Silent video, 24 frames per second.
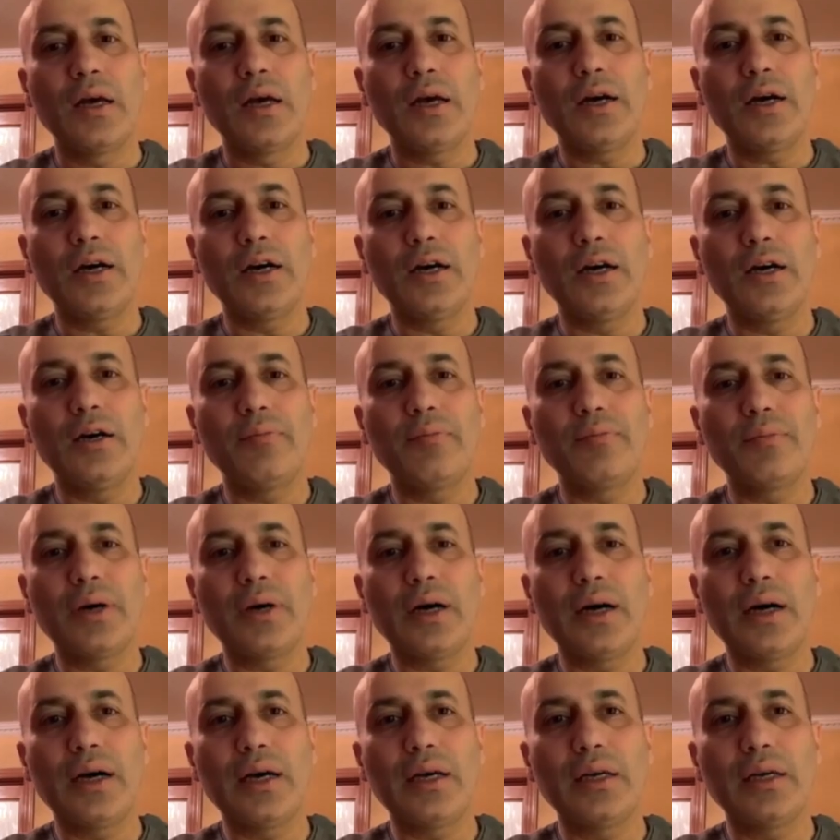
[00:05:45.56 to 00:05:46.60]

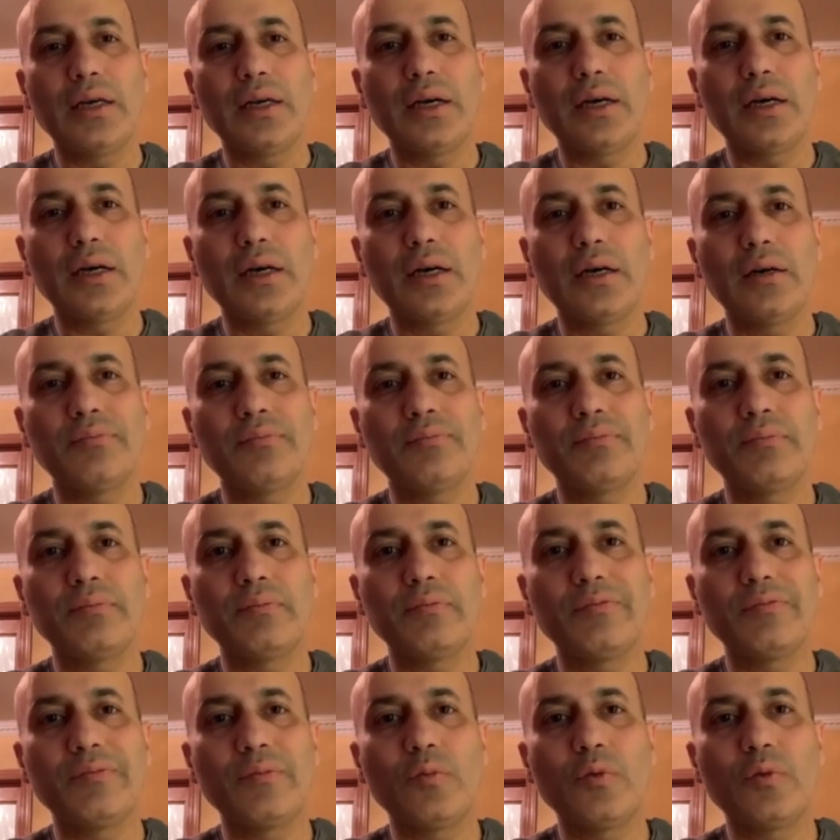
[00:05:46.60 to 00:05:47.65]
I
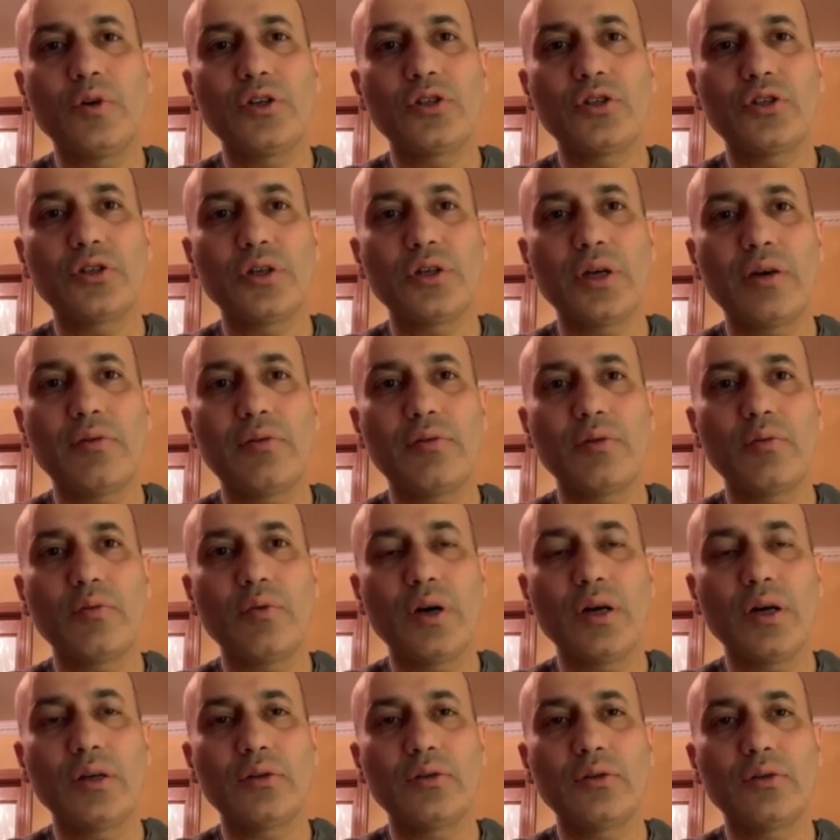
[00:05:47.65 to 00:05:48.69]
wish
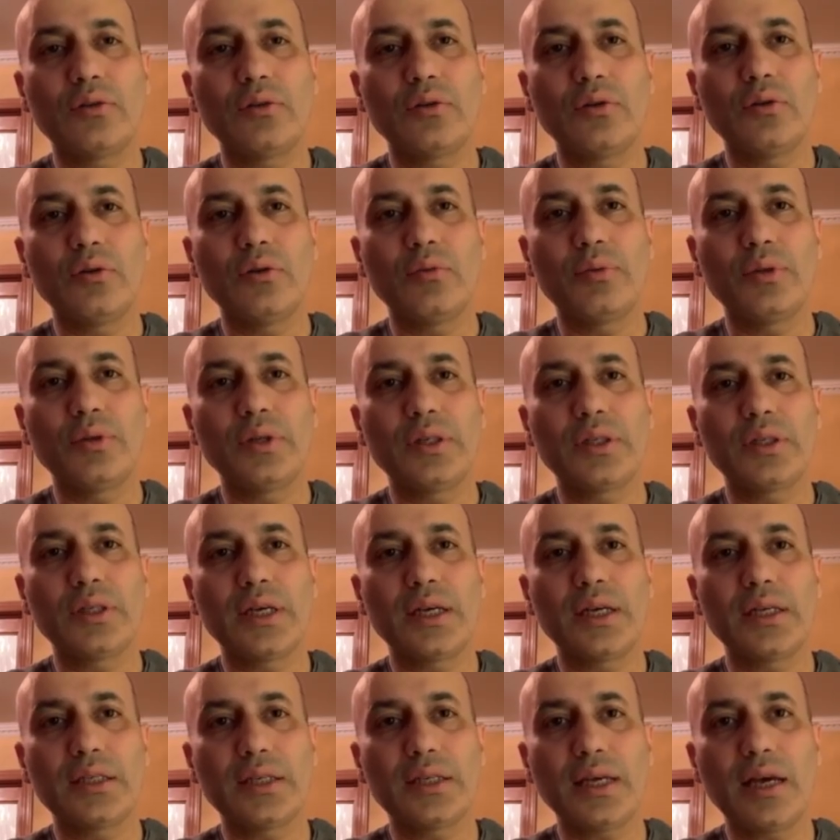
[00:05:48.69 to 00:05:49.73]
everyone to please
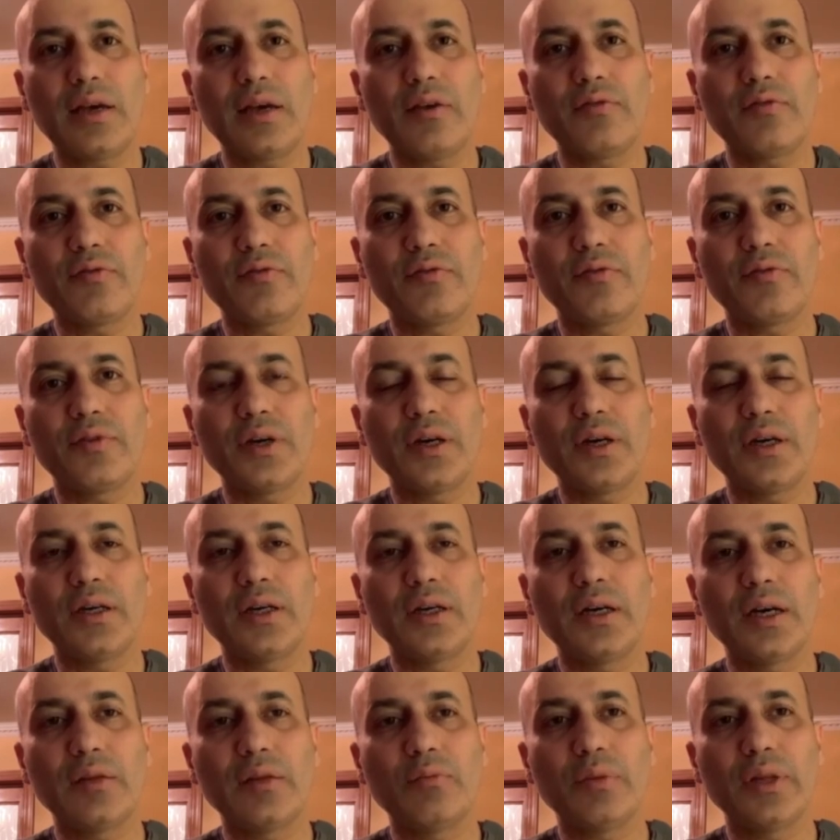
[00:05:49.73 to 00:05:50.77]
stay safe
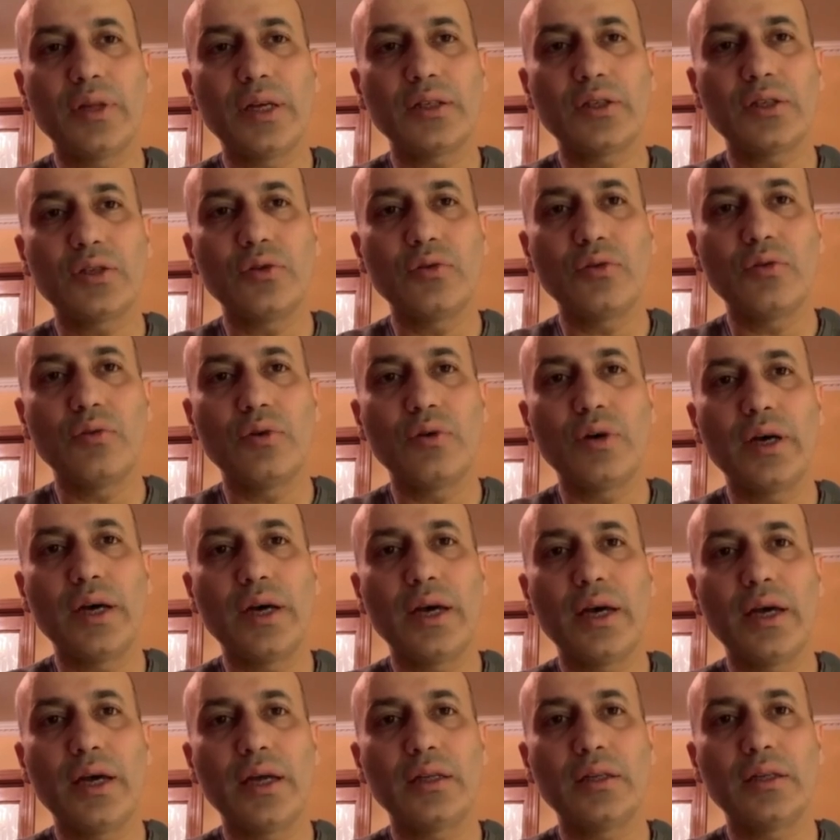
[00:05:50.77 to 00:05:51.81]
and God bless you.
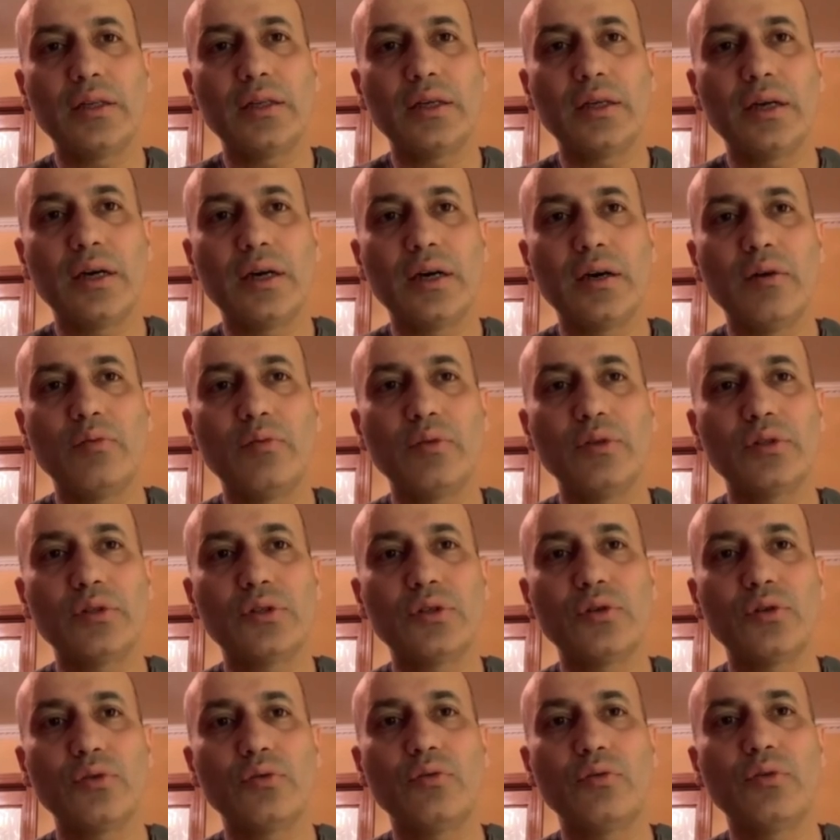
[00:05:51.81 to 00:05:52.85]
And we'll
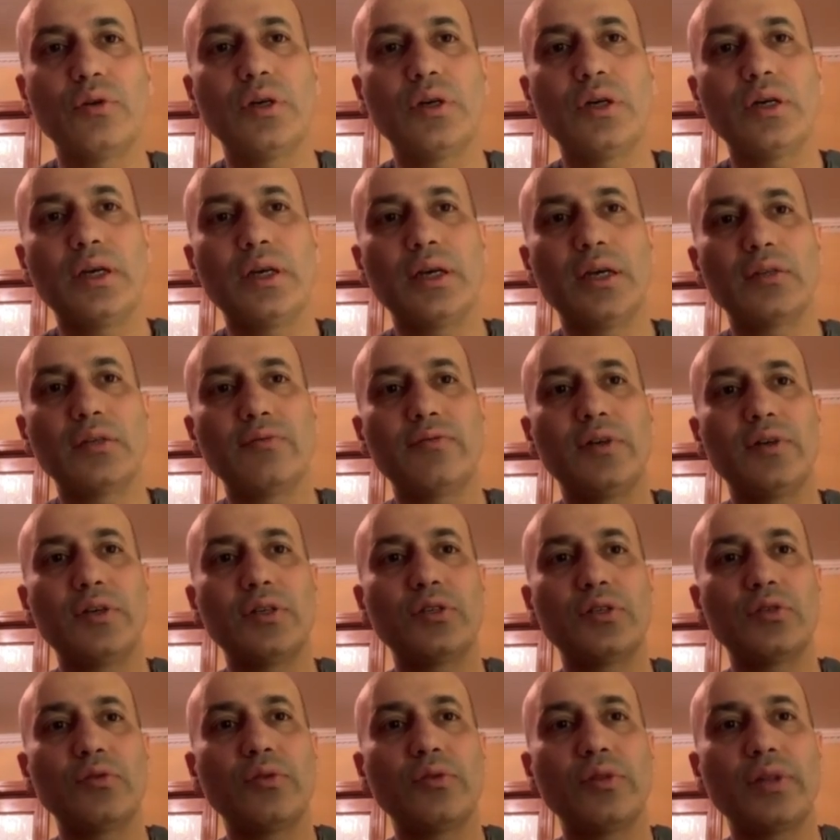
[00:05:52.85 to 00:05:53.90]
see you again very
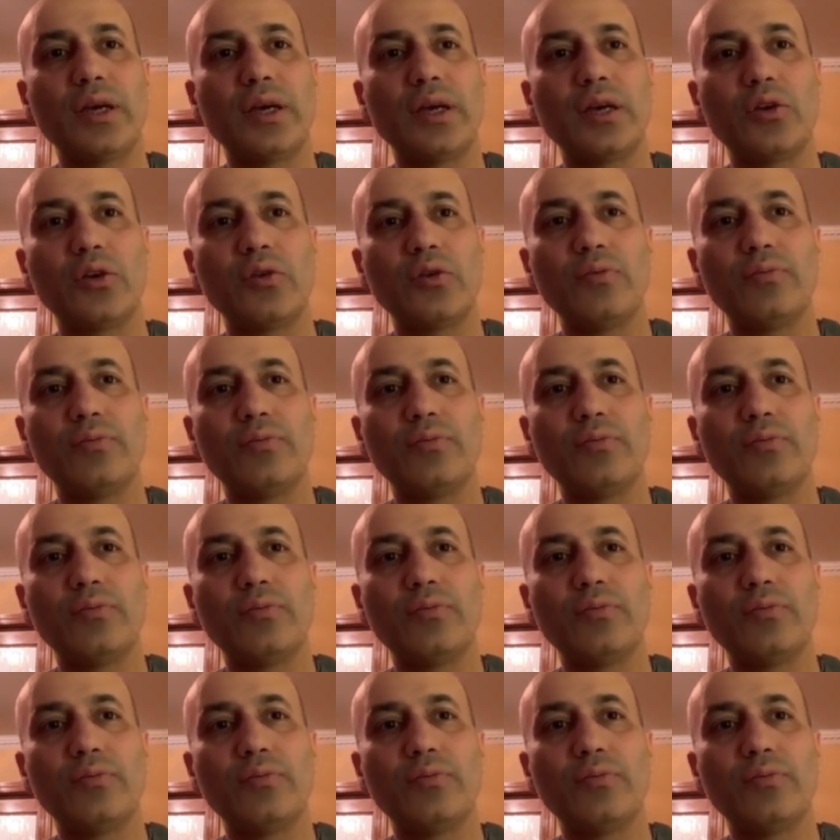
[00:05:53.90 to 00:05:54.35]
soon. Thank you.